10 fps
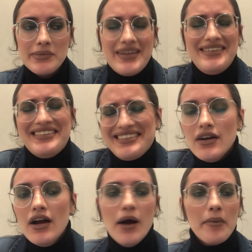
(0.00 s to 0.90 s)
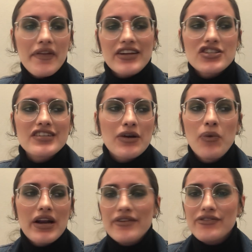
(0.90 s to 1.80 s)
well, that's just
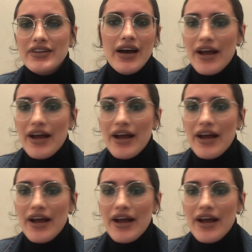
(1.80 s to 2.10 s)
one of the